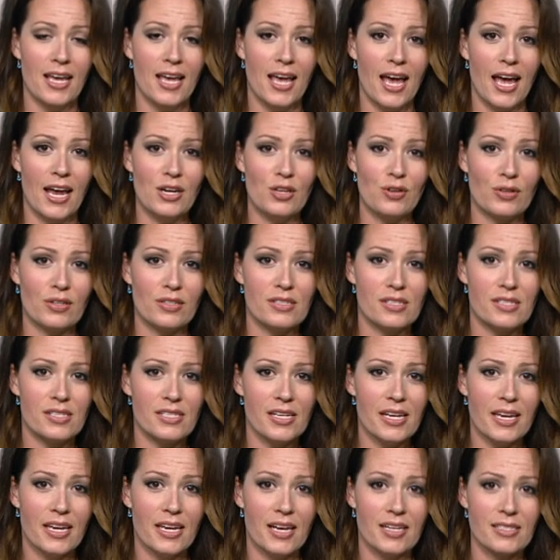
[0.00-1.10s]
And you can
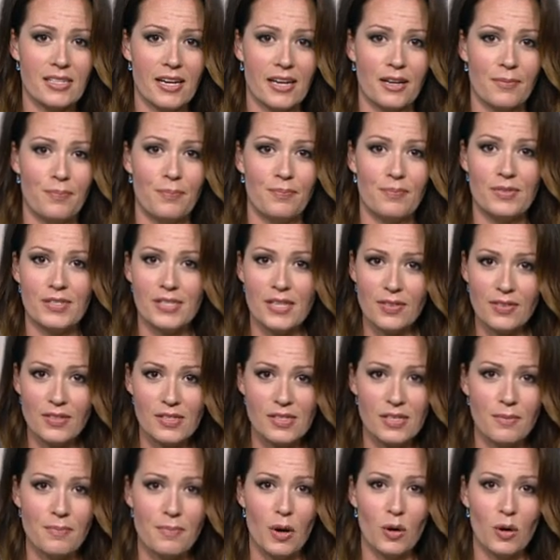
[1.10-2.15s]
see as I set this in